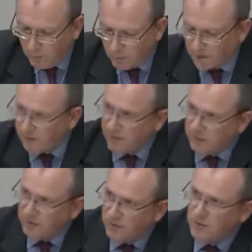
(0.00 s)
what I
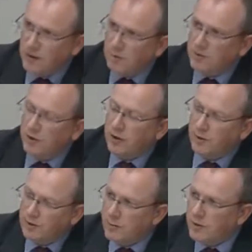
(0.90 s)
think the steps are
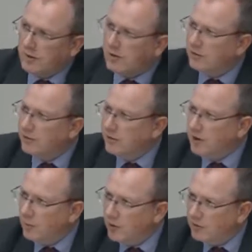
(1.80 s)
going to be, that will just
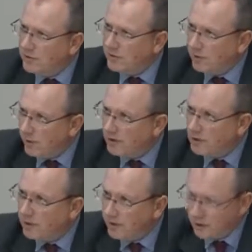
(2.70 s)
help answer the question.